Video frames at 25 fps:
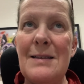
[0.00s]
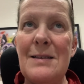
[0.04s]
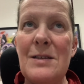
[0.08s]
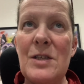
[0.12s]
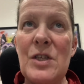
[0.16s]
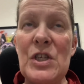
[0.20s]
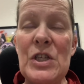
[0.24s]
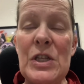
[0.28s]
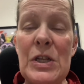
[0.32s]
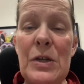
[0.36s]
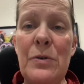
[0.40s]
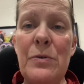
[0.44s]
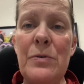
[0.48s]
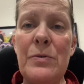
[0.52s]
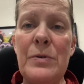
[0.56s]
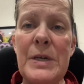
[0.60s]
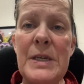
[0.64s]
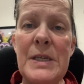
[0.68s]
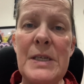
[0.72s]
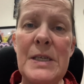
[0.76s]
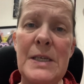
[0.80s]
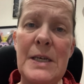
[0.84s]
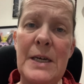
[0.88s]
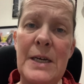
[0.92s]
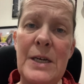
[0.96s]
Slow
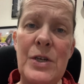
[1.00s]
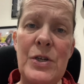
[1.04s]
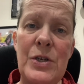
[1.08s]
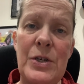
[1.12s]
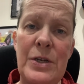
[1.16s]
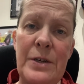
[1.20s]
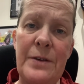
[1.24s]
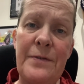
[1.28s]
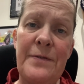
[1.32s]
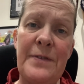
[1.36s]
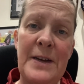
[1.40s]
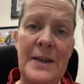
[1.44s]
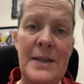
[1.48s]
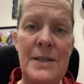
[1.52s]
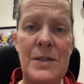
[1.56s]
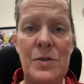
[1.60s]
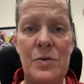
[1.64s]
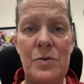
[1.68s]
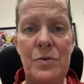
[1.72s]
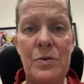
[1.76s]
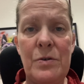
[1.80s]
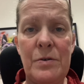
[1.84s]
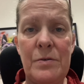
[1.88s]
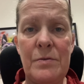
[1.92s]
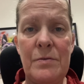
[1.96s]
is actually
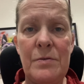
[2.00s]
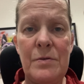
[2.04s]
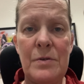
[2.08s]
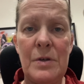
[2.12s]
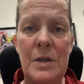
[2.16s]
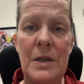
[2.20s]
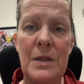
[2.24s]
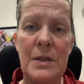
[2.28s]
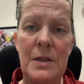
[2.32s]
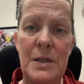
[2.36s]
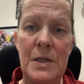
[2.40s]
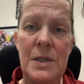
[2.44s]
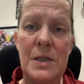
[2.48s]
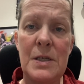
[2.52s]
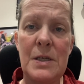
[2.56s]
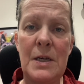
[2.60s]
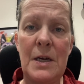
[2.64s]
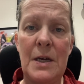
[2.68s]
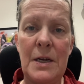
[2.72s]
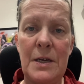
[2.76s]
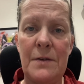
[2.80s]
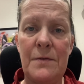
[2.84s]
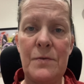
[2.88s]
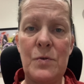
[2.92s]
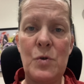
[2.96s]
faster in this
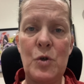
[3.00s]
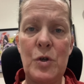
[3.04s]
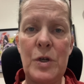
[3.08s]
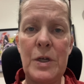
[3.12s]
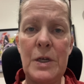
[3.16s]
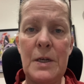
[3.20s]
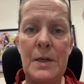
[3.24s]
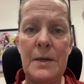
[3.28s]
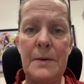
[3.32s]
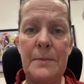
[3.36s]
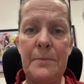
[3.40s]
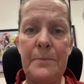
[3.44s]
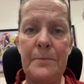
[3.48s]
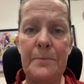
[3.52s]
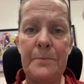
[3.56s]
kind of training.